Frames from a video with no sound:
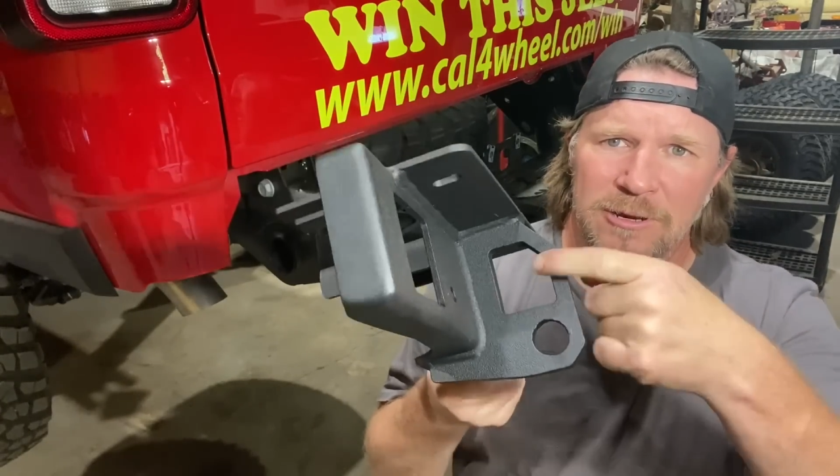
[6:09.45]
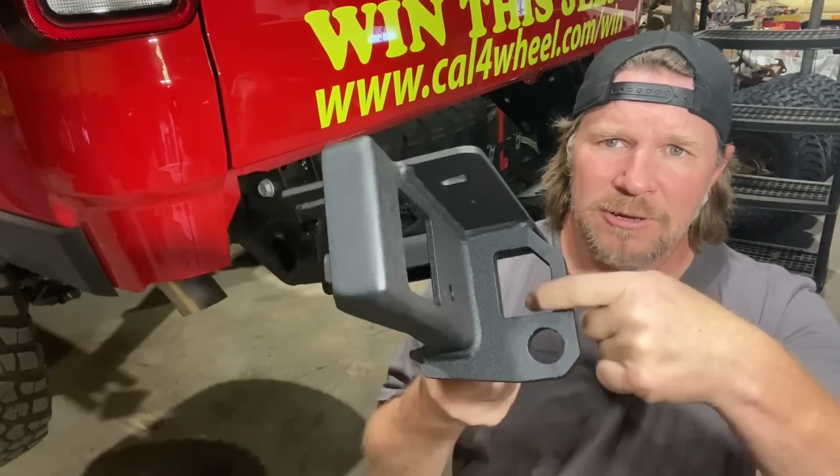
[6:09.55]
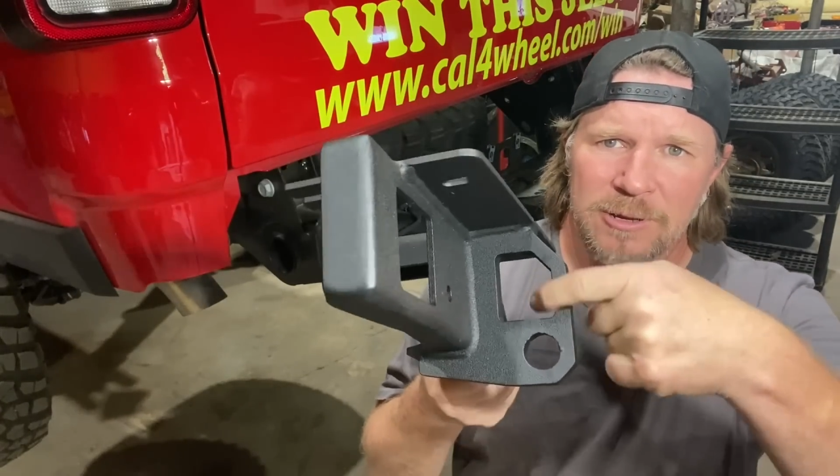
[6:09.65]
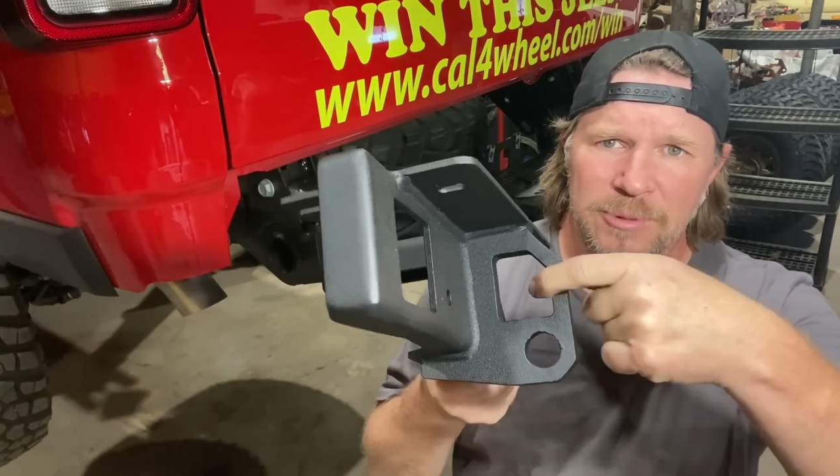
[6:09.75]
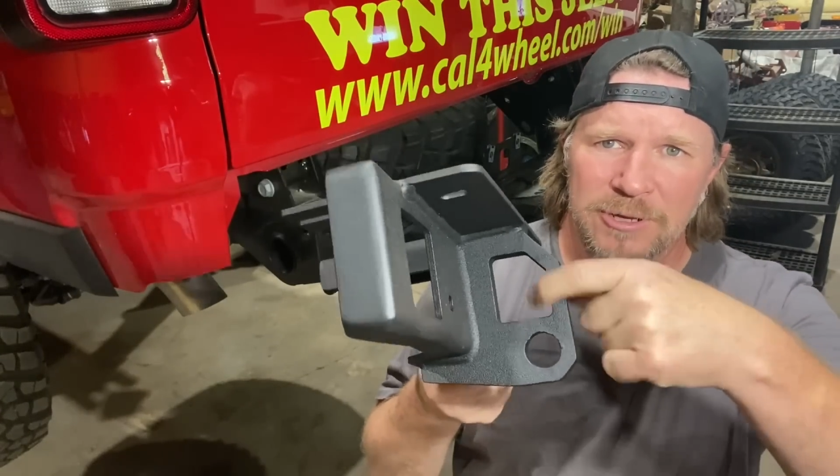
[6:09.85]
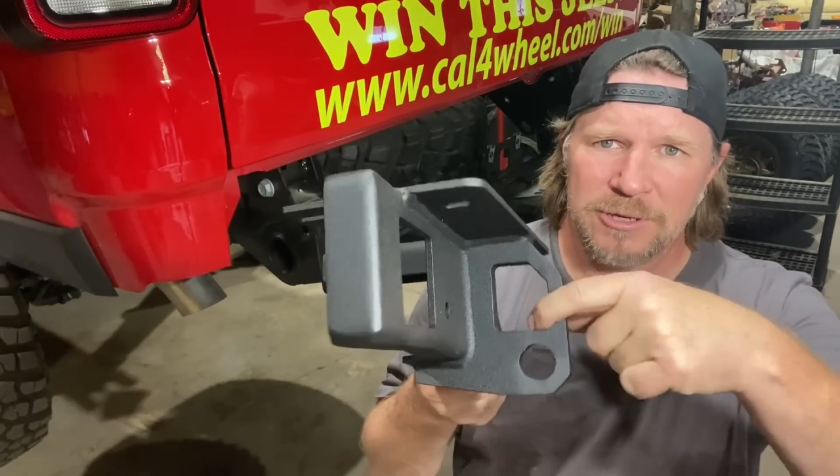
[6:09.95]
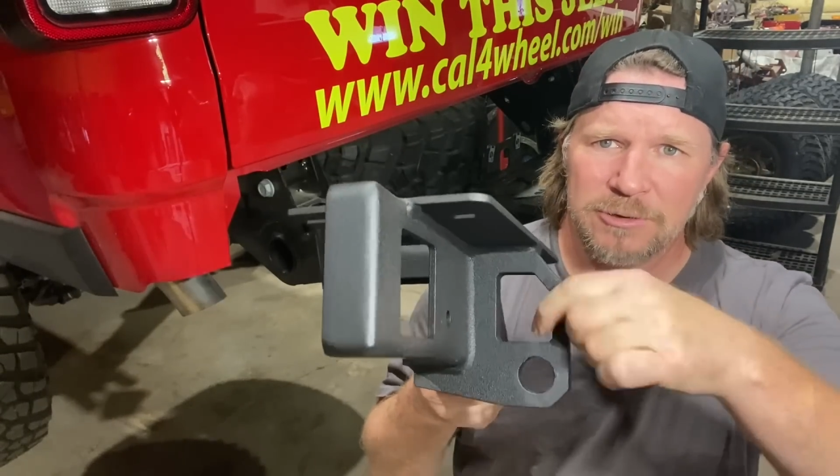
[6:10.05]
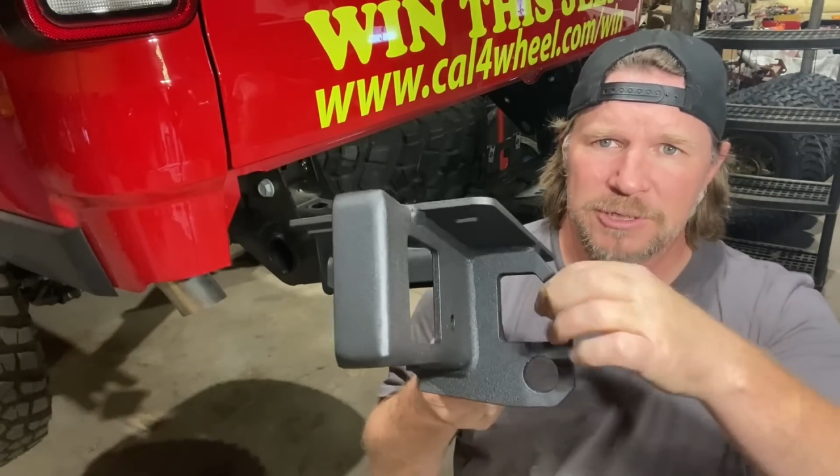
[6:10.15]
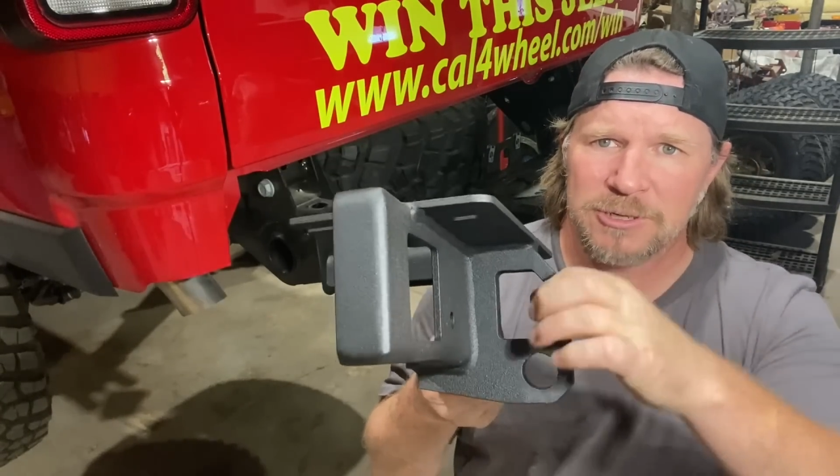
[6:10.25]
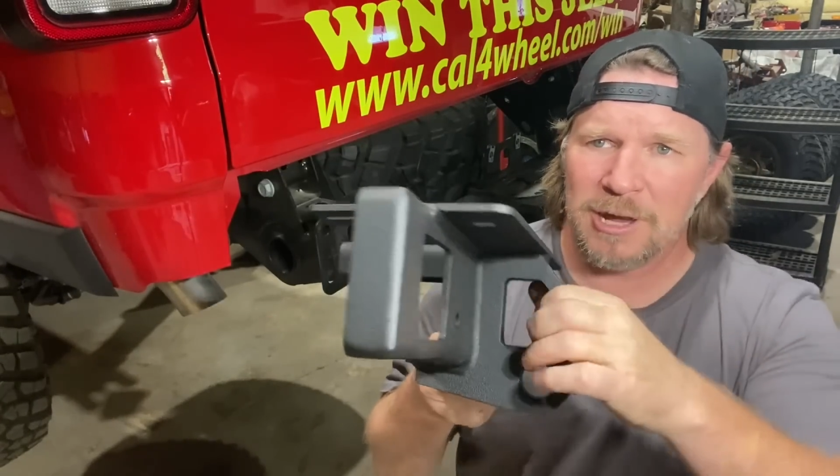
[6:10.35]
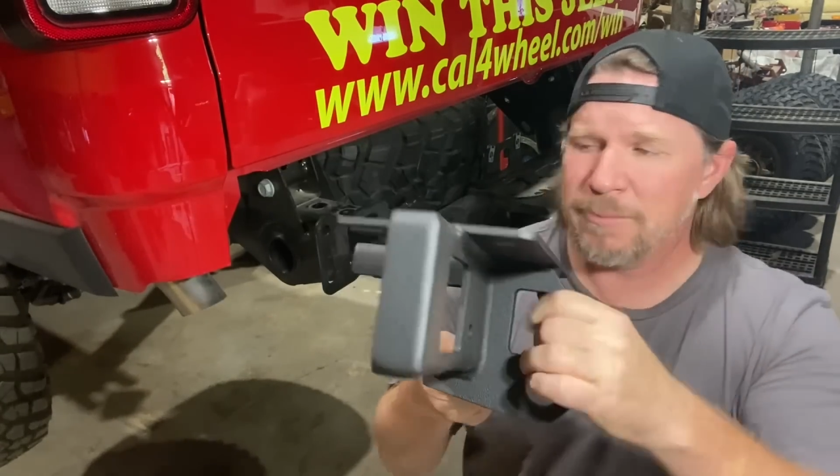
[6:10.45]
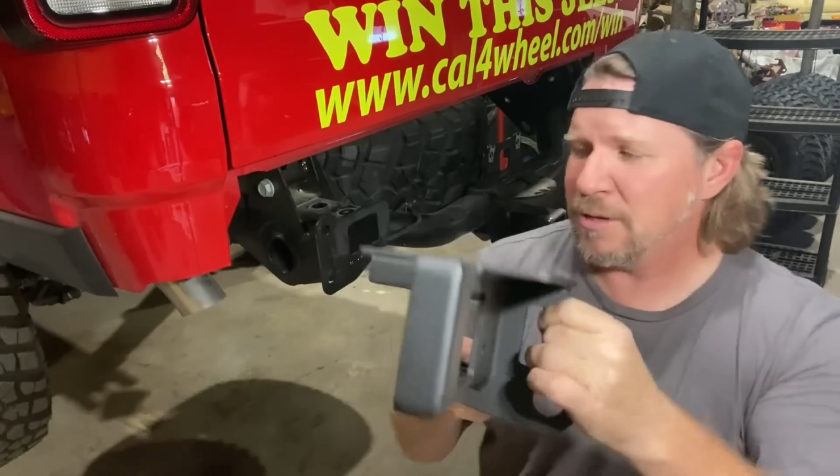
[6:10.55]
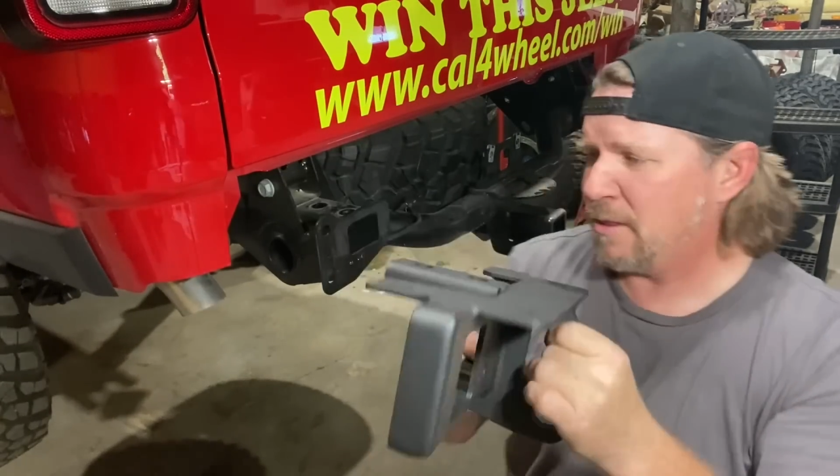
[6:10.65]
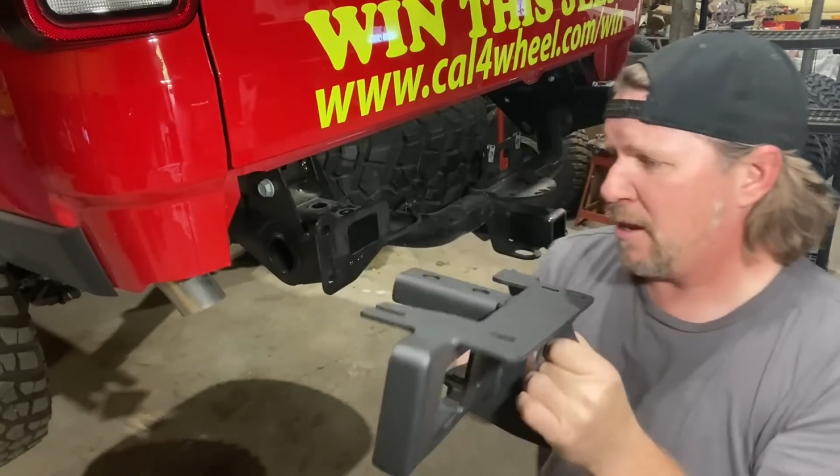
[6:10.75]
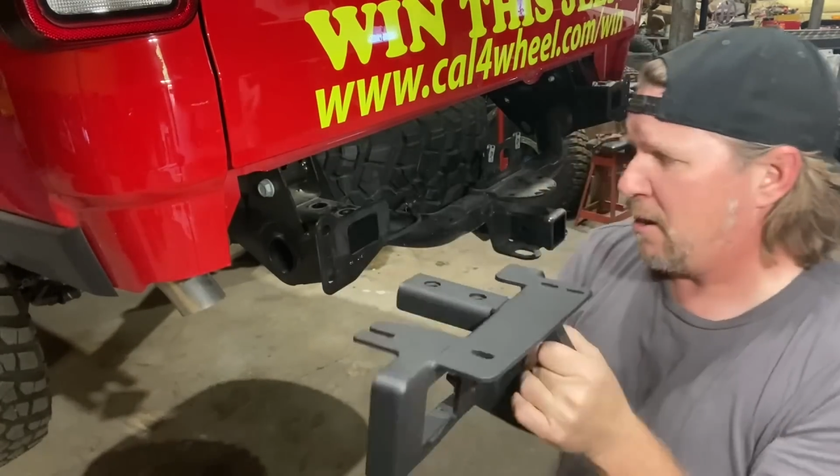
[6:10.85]
You can put a tow strap
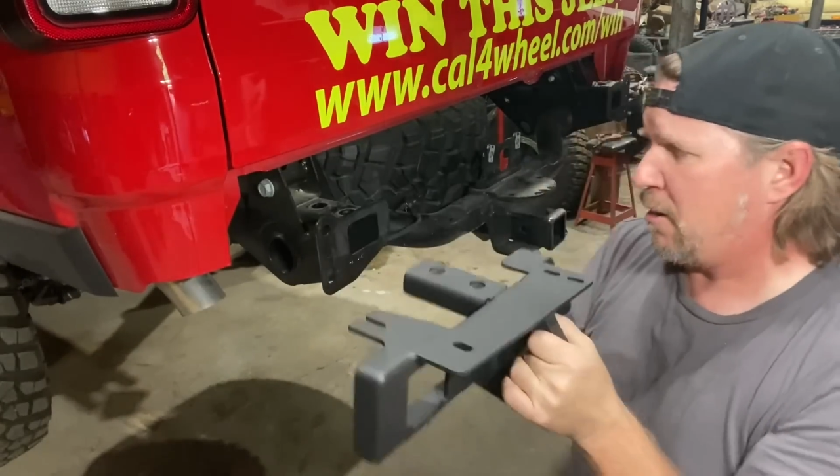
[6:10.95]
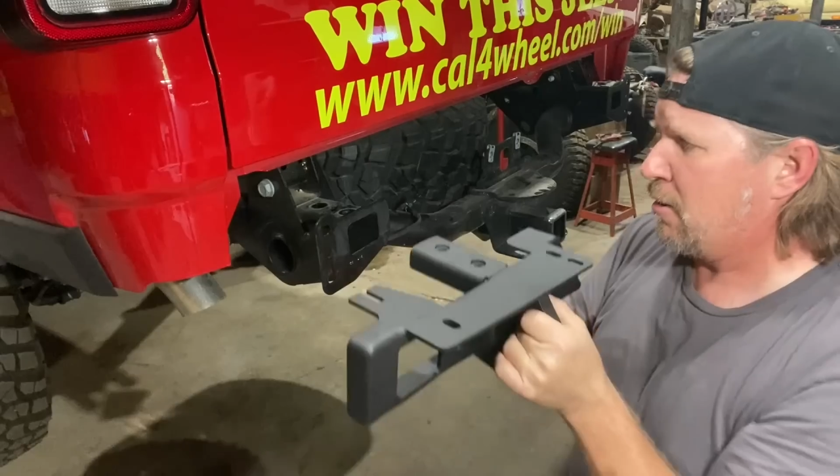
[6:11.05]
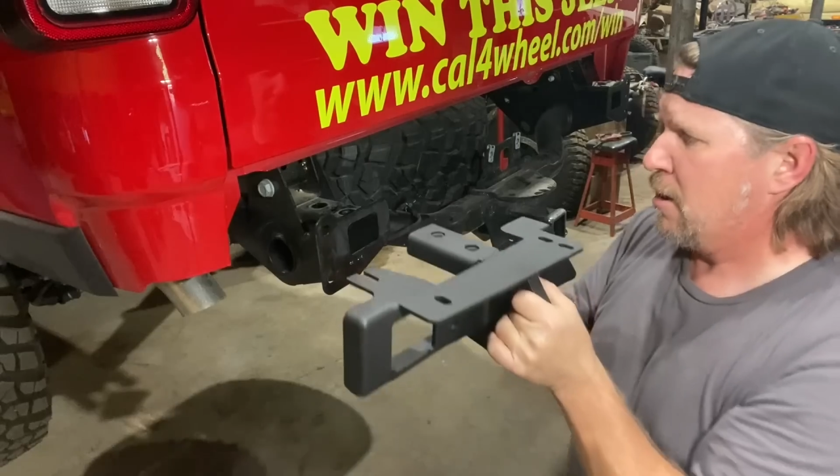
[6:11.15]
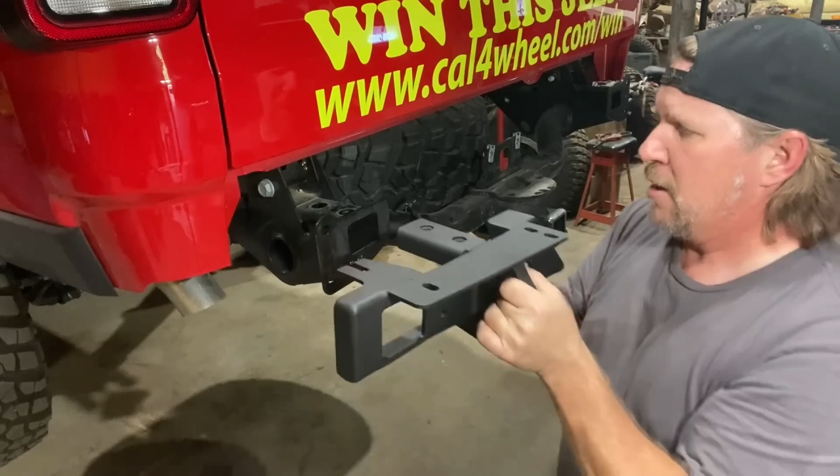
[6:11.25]
in there.